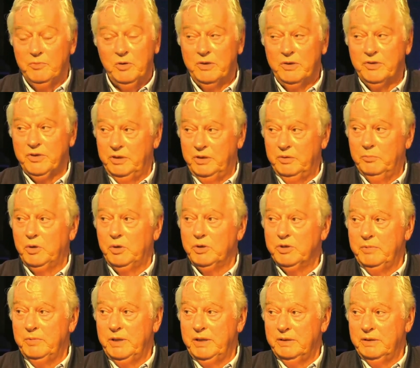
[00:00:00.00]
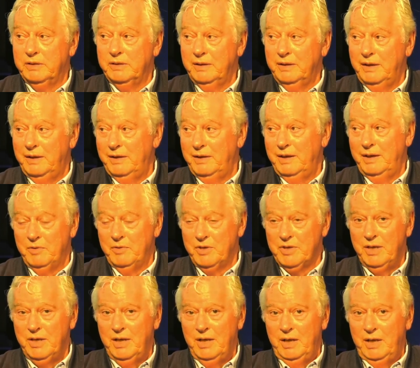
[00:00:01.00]
were actually in the bottom end. It, it
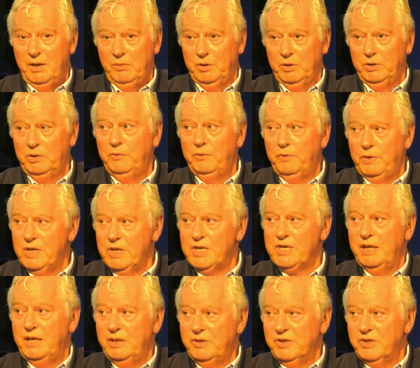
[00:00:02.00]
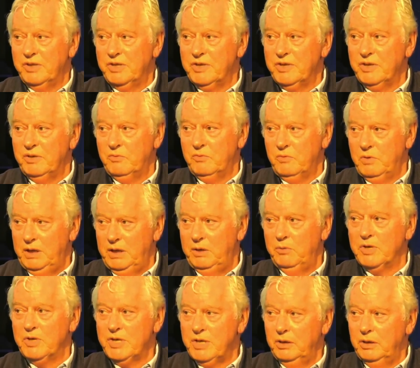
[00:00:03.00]
was one of the first engines that really
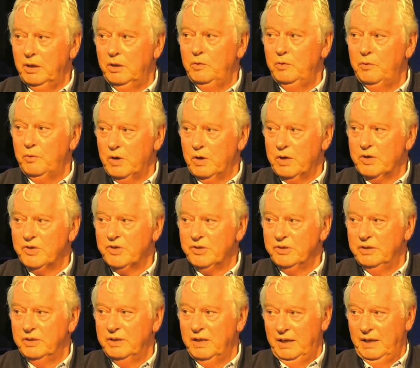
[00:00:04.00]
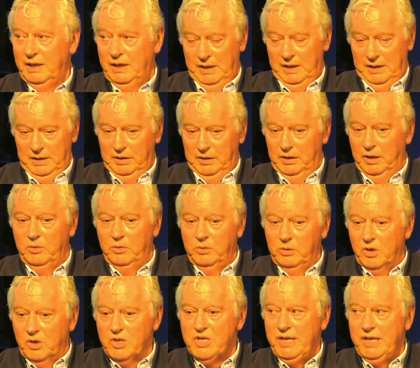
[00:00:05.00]
was a low friction, mm. low
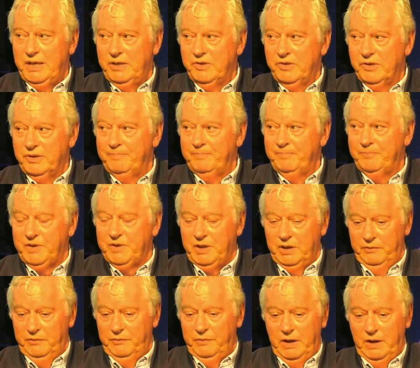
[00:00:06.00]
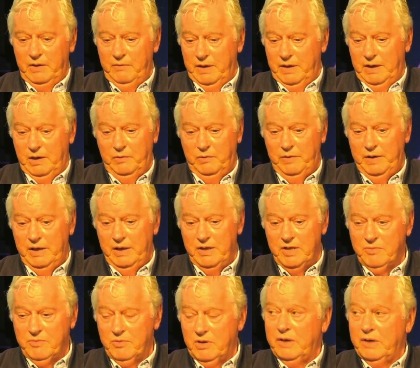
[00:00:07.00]
loss engine. And the five valve
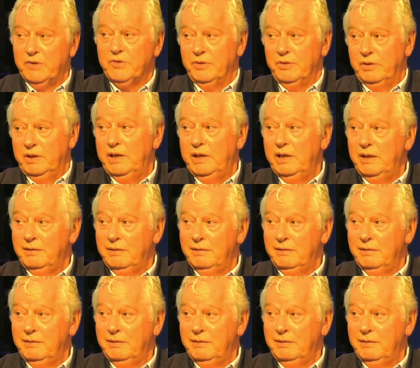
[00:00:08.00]
heads were actually